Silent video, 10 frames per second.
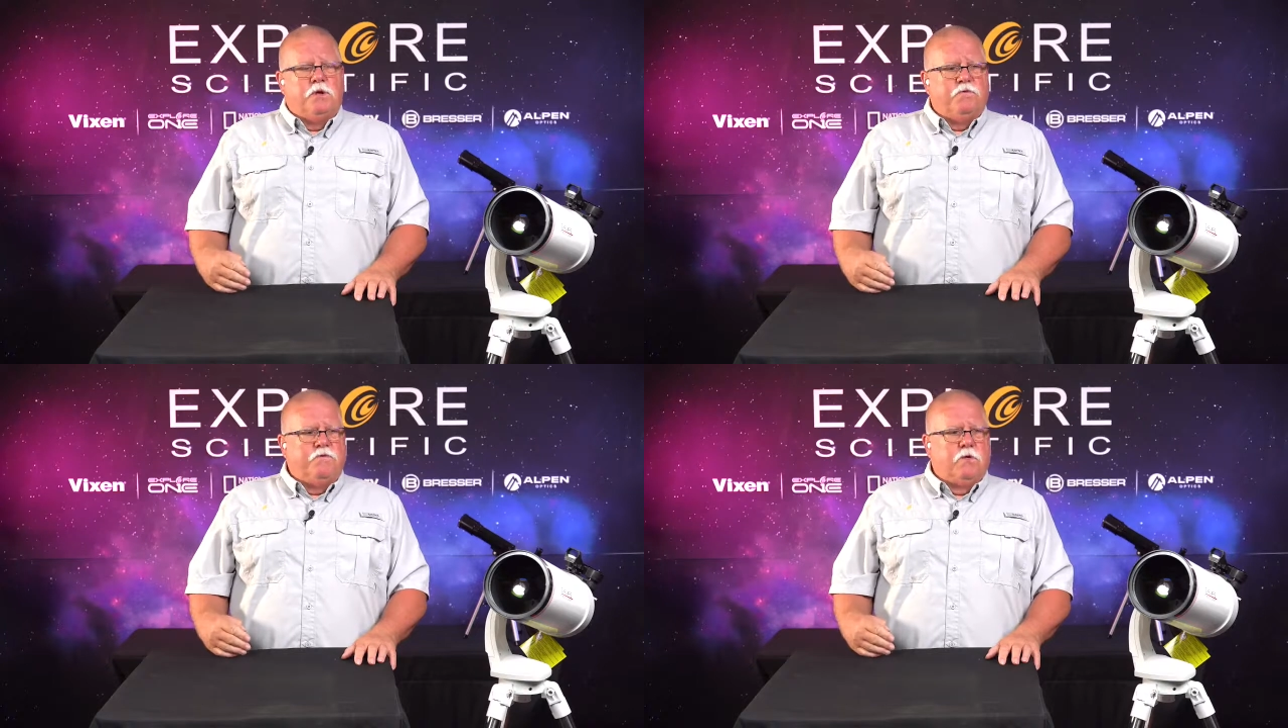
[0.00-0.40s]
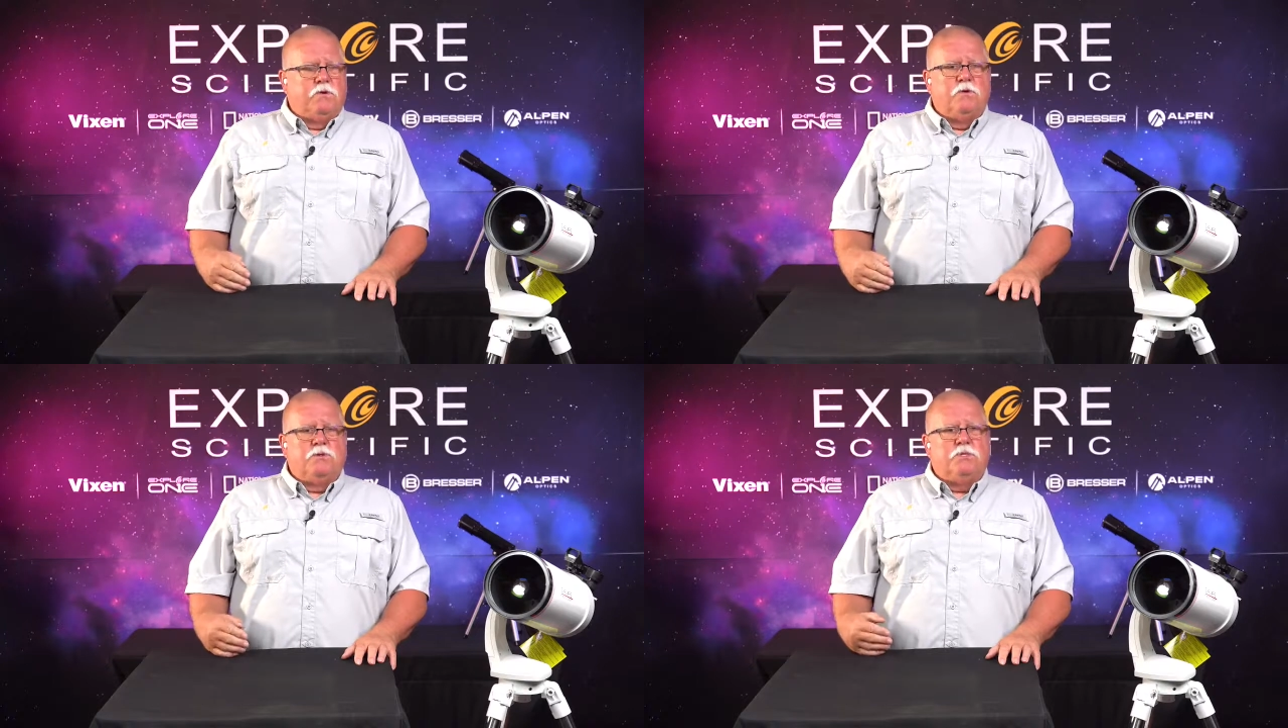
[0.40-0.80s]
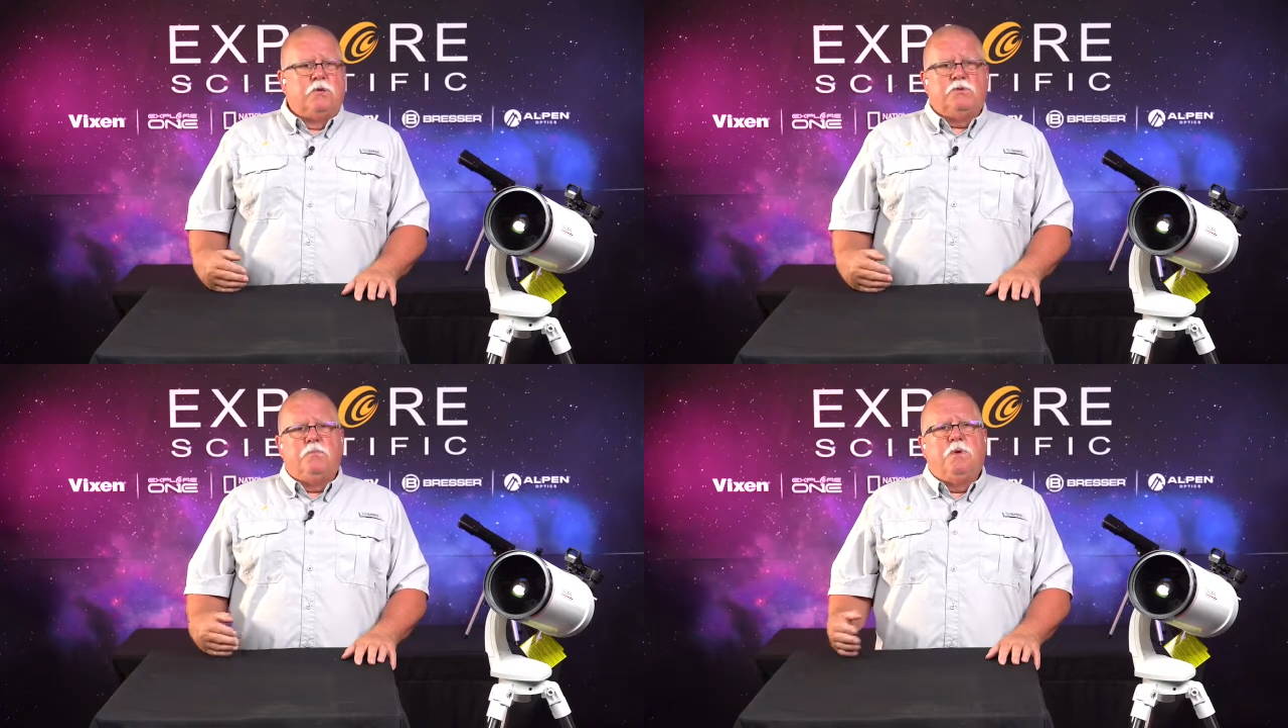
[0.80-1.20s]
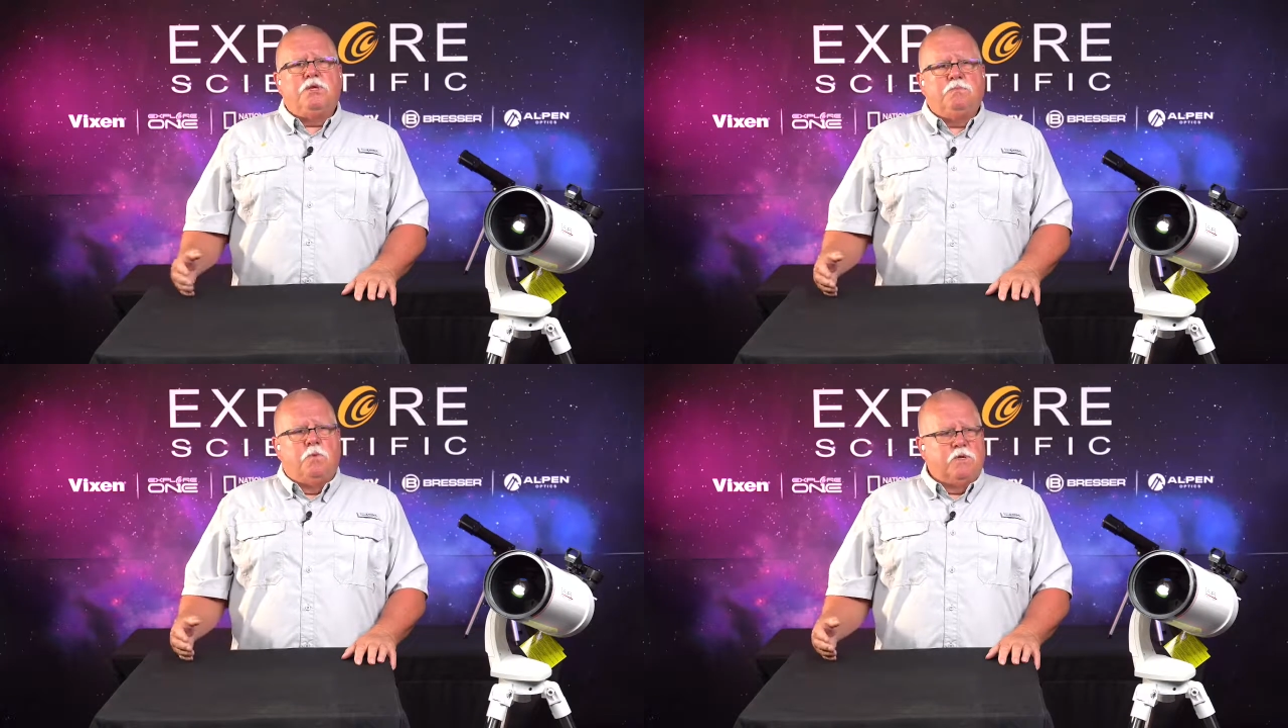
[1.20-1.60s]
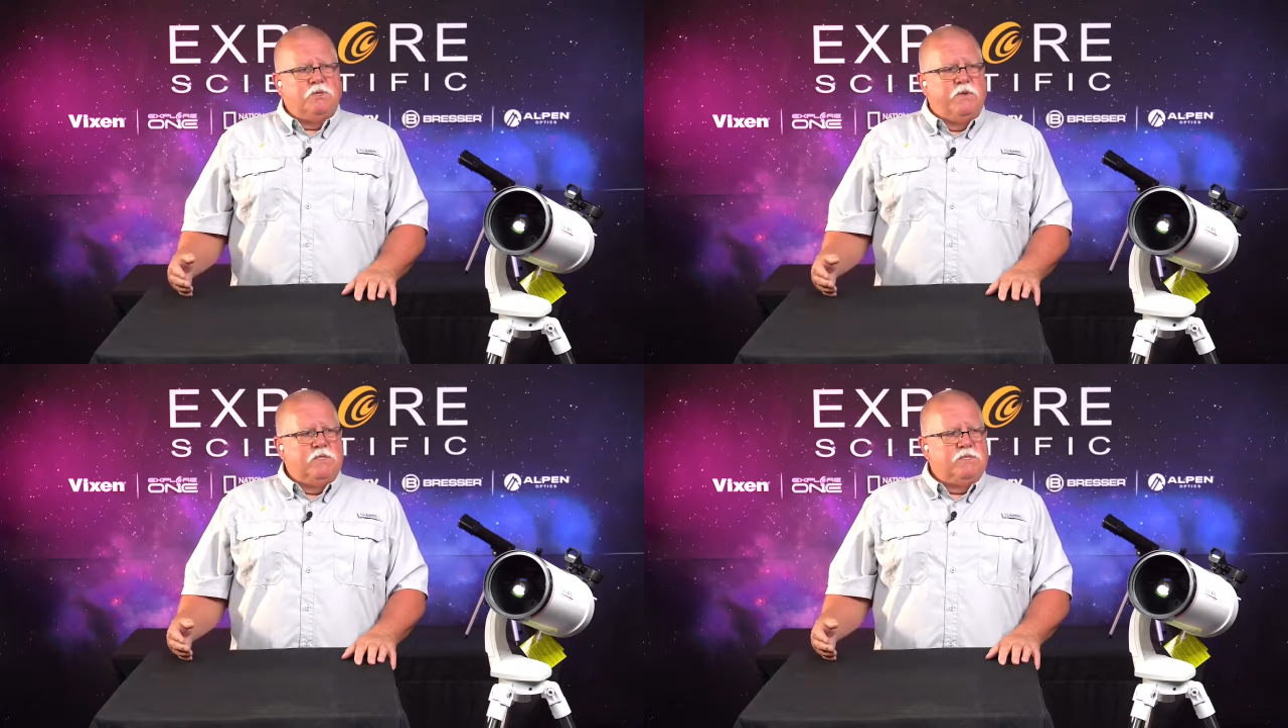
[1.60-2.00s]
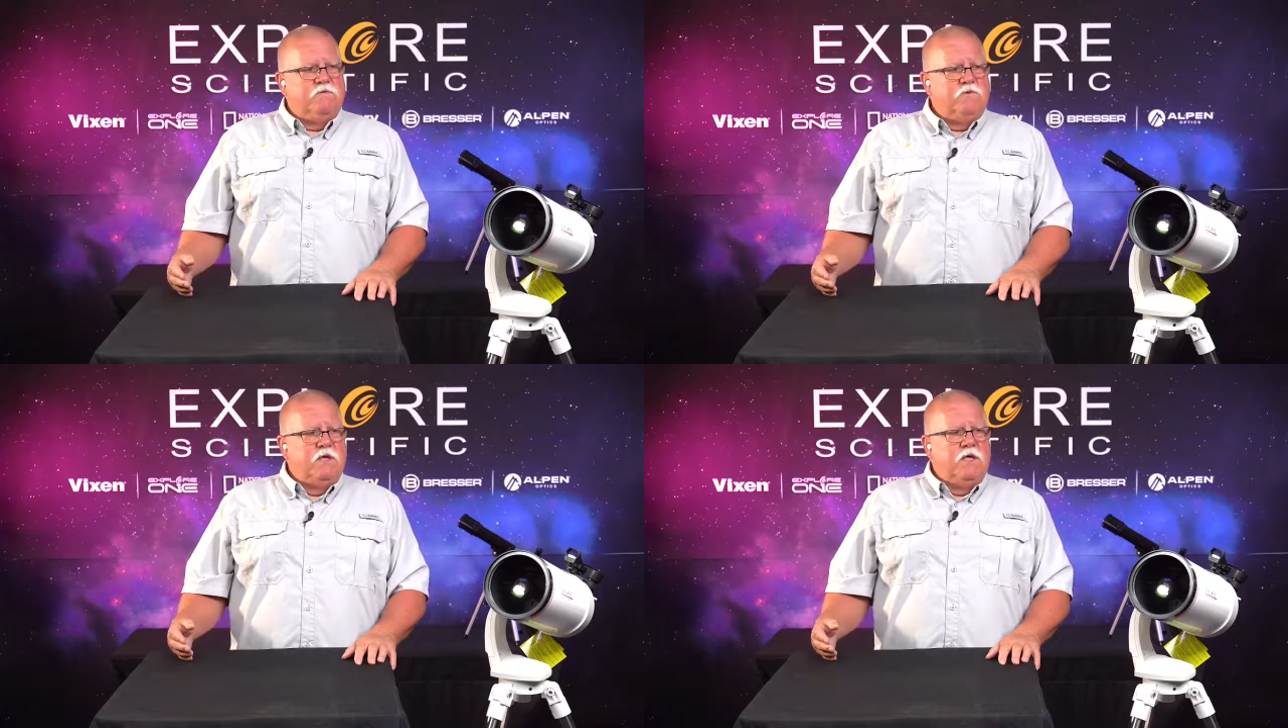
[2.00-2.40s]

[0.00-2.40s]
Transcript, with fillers: filters. Those are much more expensive.